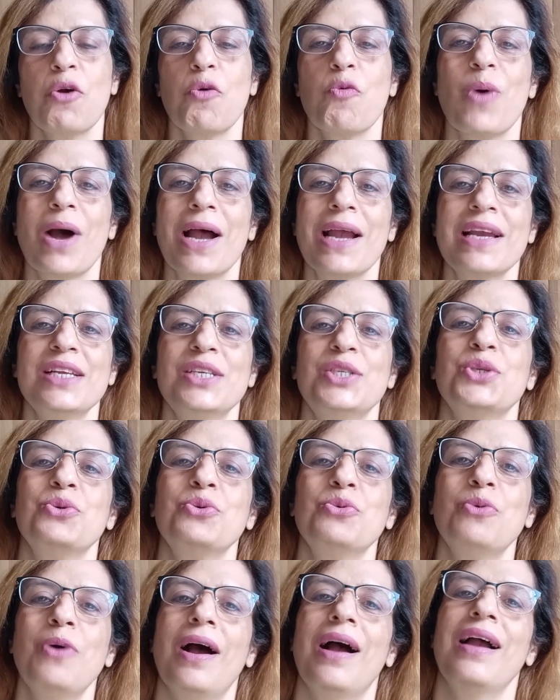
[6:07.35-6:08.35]
why
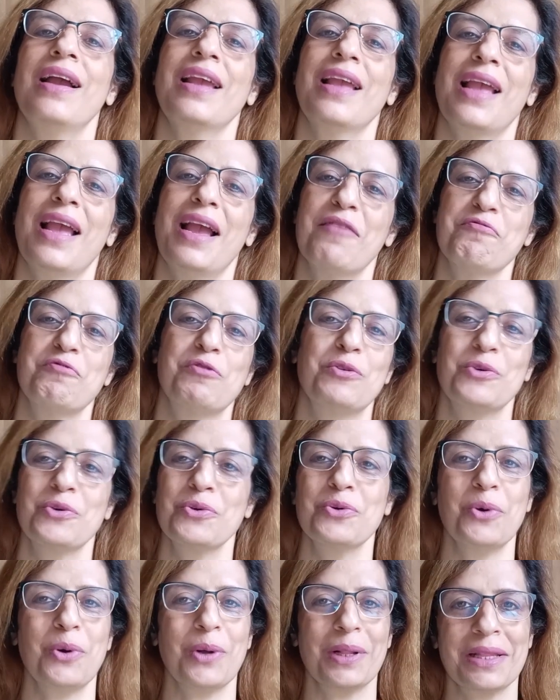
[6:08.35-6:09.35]
do I have to
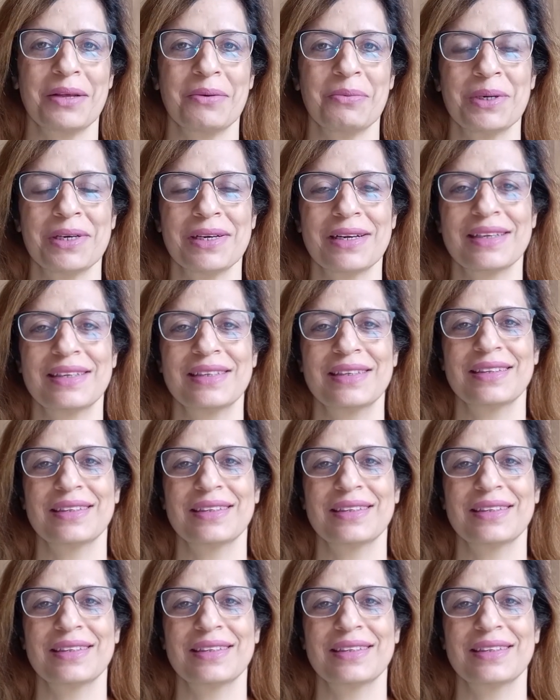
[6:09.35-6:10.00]
do all the work?